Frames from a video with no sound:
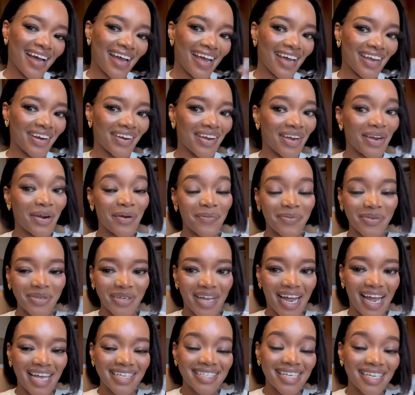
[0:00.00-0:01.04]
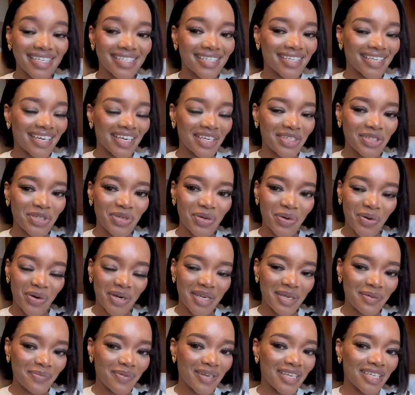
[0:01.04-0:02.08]
I hope you guys are still
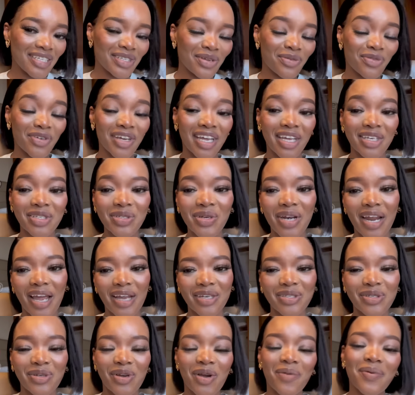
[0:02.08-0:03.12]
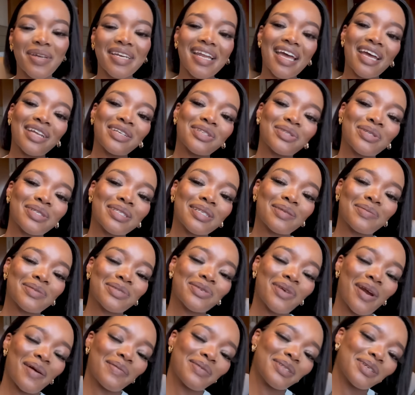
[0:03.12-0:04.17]
enjoying. Please don't forget to like, to comment, and to
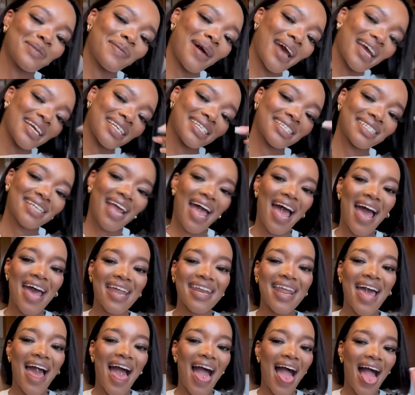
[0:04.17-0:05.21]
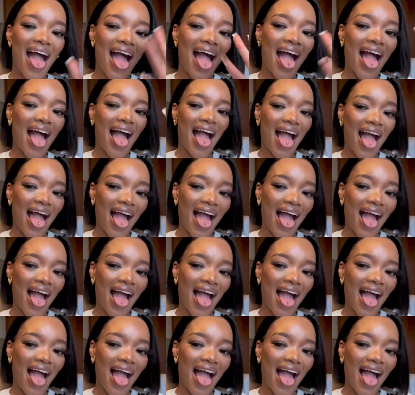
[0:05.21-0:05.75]
subscribe to my channel.